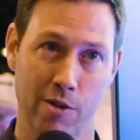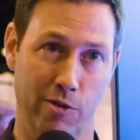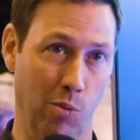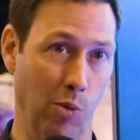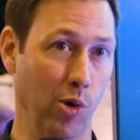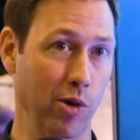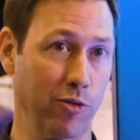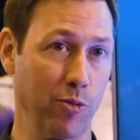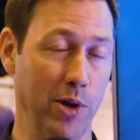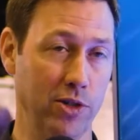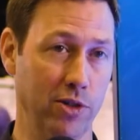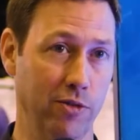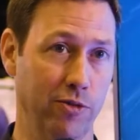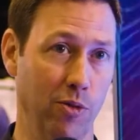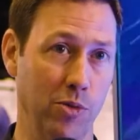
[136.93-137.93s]
For more
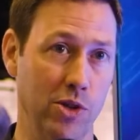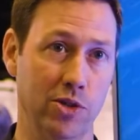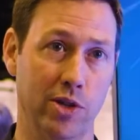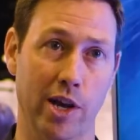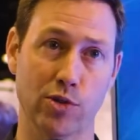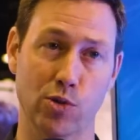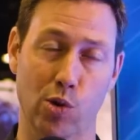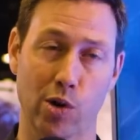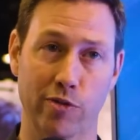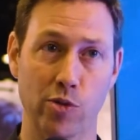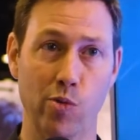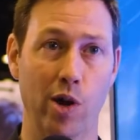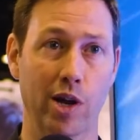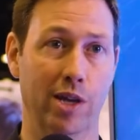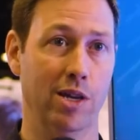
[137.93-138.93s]
information from these guys, or if you
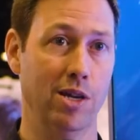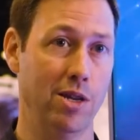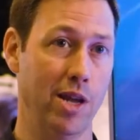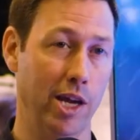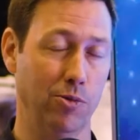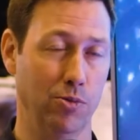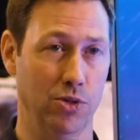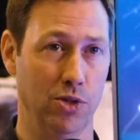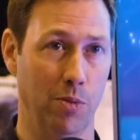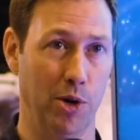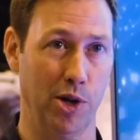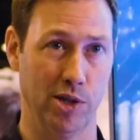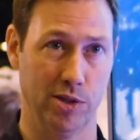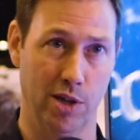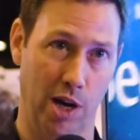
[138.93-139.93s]
want to connect with somebody
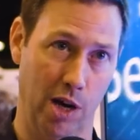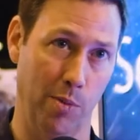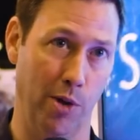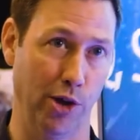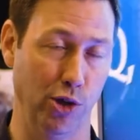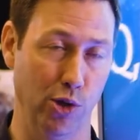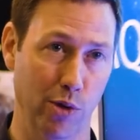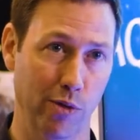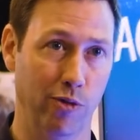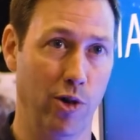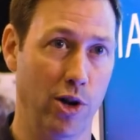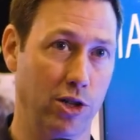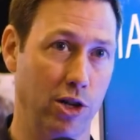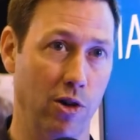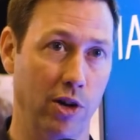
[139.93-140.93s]
to talk about your
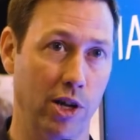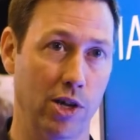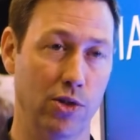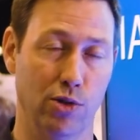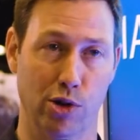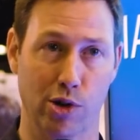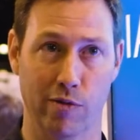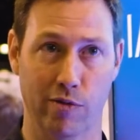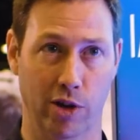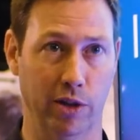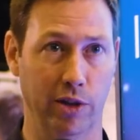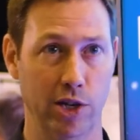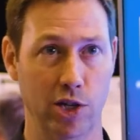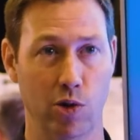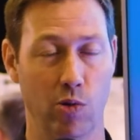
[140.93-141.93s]
fresh air needs or your
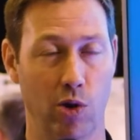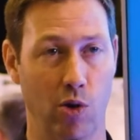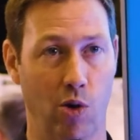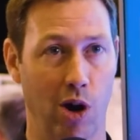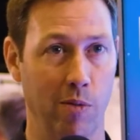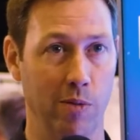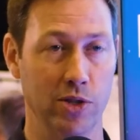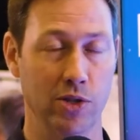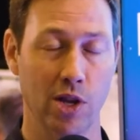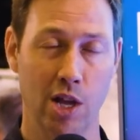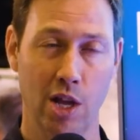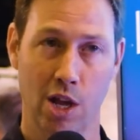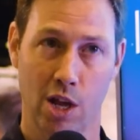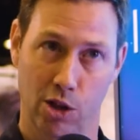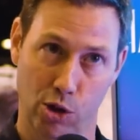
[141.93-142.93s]
ventilation requirements,
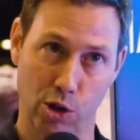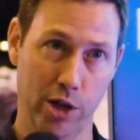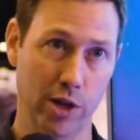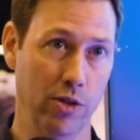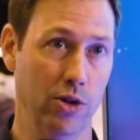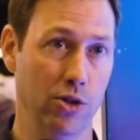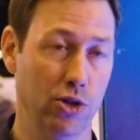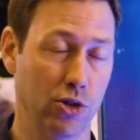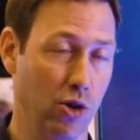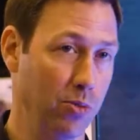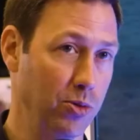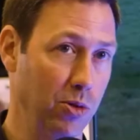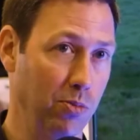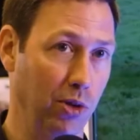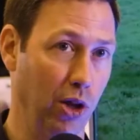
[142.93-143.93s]
look in the
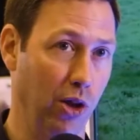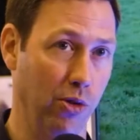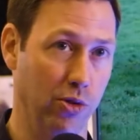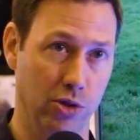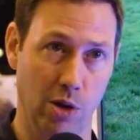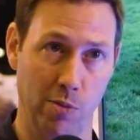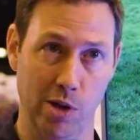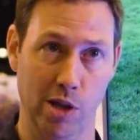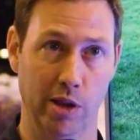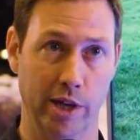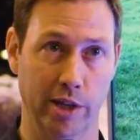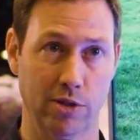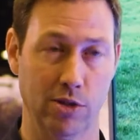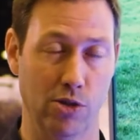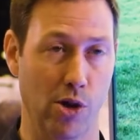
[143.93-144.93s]
description below. There's going to be a
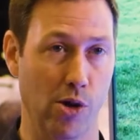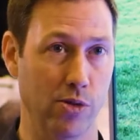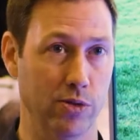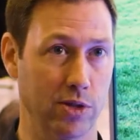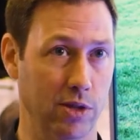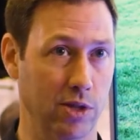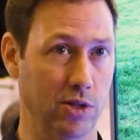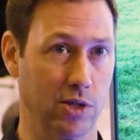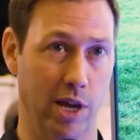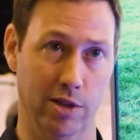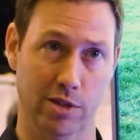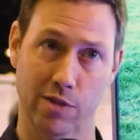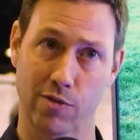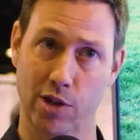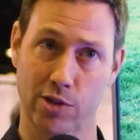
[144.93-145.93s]
link to, to these guys.
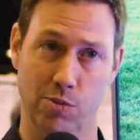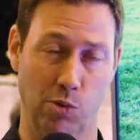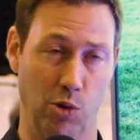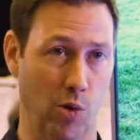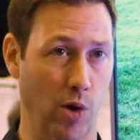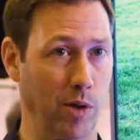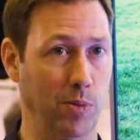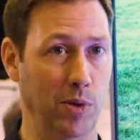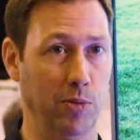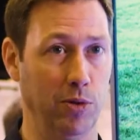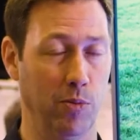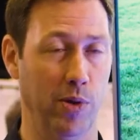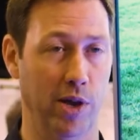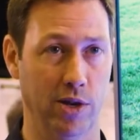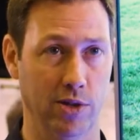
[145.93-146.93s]
They've got some great people at
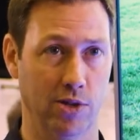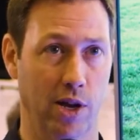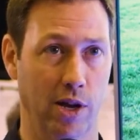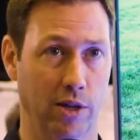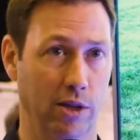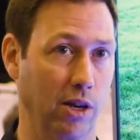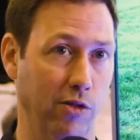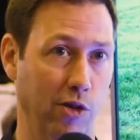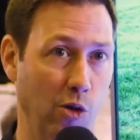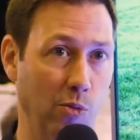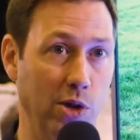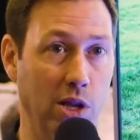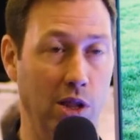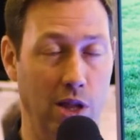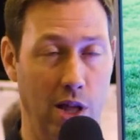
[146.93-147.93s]
Panasonic that have helped me
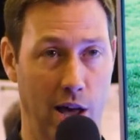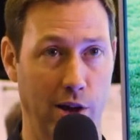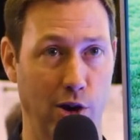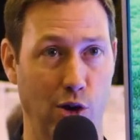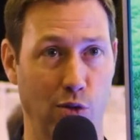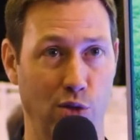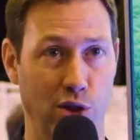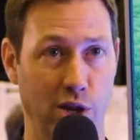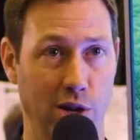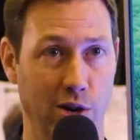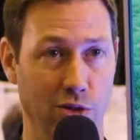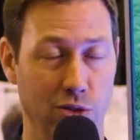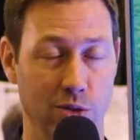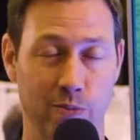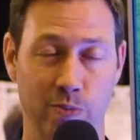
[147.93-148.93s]
a lot over the
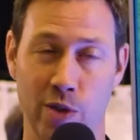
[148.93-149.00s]
years.